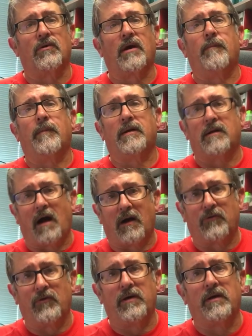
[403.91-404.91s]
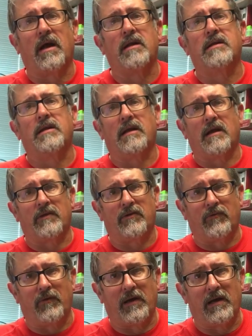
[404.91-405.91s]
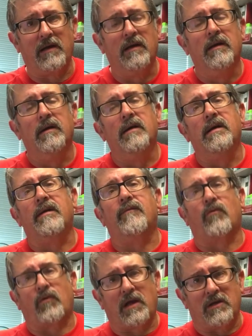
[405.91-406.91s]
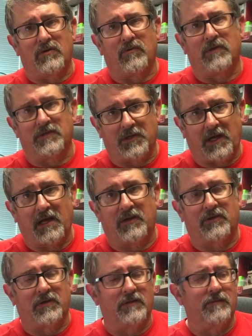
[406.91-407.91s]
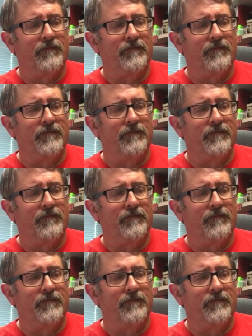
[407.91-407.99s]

got my doctorate in 1993 in vocational education.